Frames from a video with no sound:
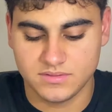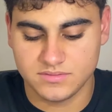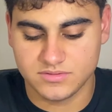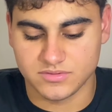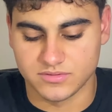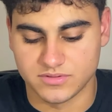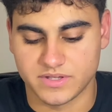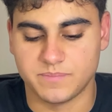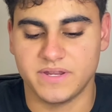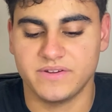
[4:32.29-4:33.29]
So
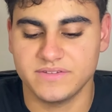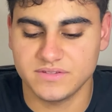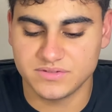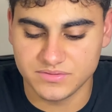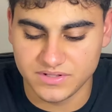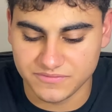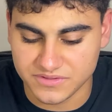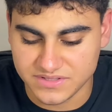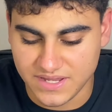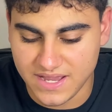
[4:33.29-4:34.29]
comparing the two different
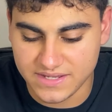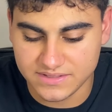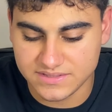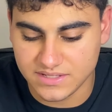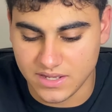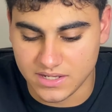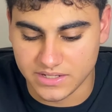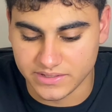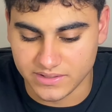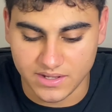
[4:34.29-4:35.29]
sides,
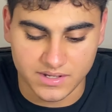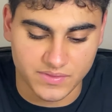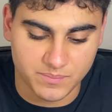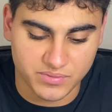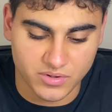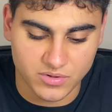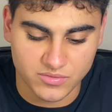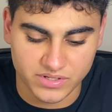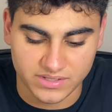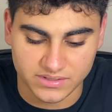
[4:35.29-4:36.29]
on the Pro,
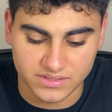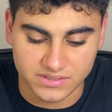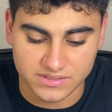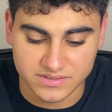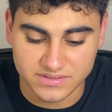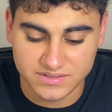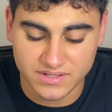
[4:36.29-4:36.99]
it is